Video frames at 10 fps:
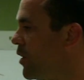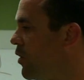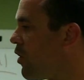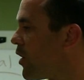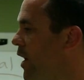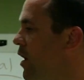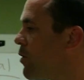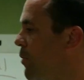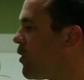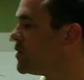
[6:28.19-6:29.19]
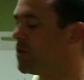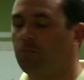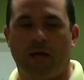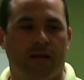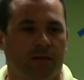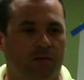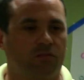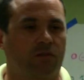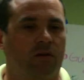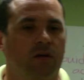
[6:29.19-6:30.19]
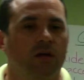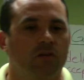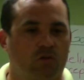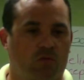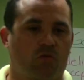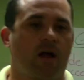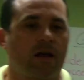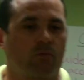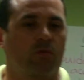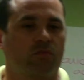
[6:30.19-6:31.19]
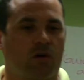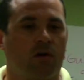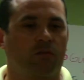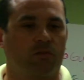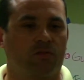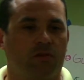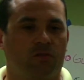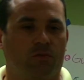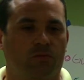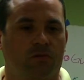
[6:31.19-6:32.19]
our counterparts in maintenance to try to resolve those issues.